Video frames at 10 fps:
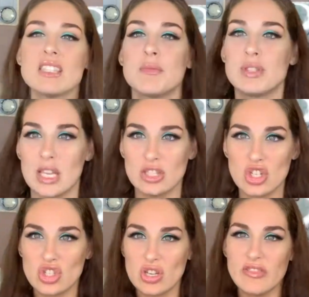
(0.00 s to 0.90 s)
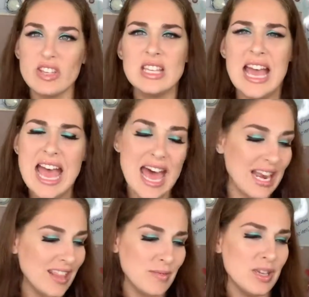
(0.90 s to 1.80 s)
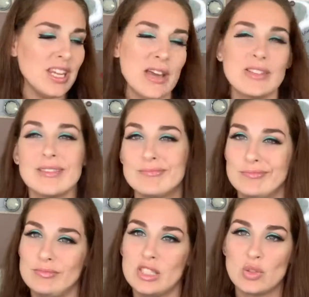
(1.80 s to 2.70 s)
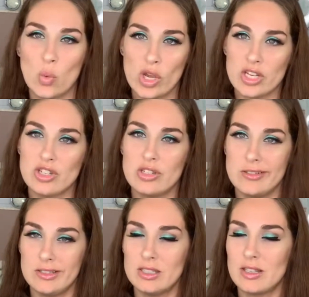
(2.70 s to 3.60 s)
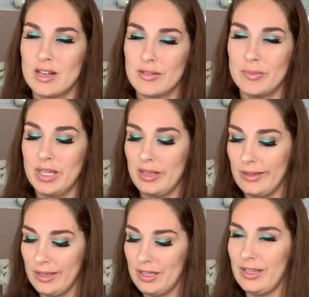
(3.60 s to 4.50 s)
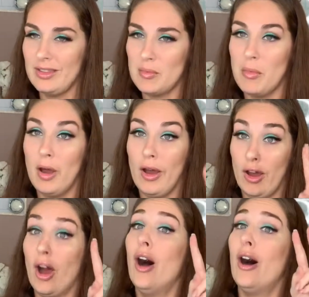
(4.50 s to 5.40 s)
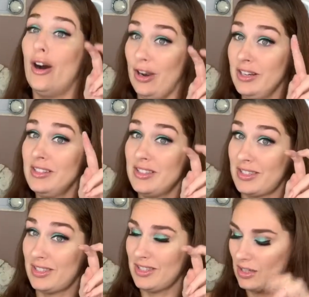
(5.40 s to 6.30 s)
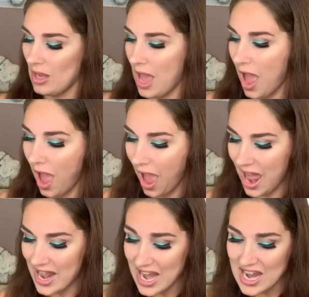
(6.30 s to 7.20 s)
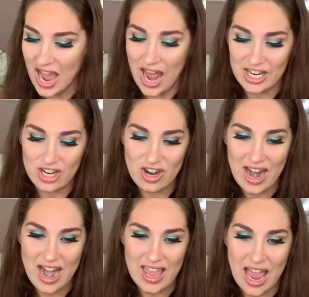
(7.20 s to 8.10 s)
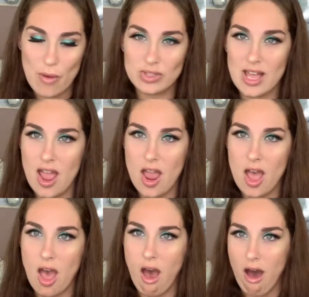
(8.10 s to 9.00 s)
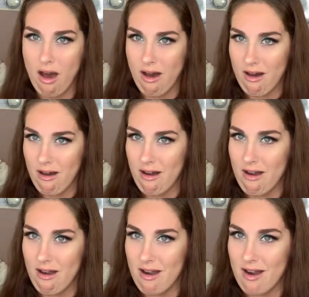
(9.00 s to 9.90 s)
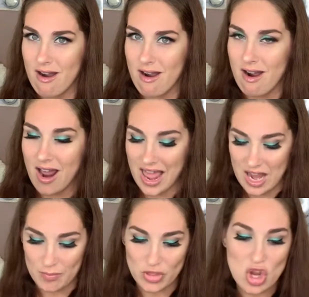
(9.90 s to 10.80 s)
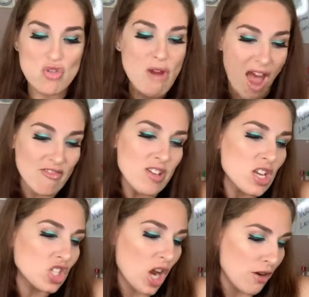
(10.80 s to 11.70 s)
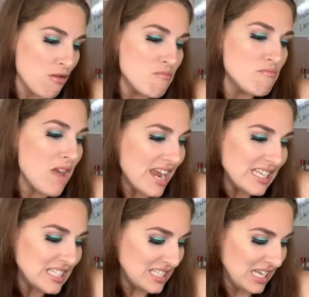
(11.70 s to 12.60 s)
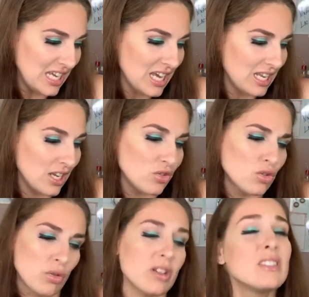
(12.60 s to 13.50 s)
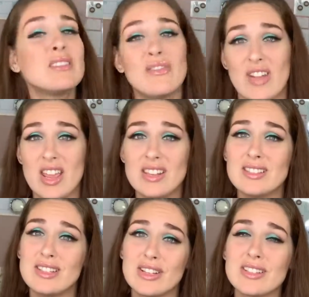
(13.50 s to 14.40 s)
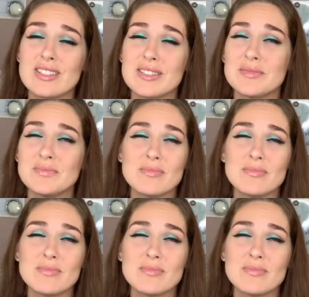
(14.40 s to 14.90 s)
to protect your surface. And at the beginning I was like, it's Wish, you know, it's gonna be Kingdom Hearts. And I got here and like I was like, oh, like the graphics are amazing. Like Sora's face looks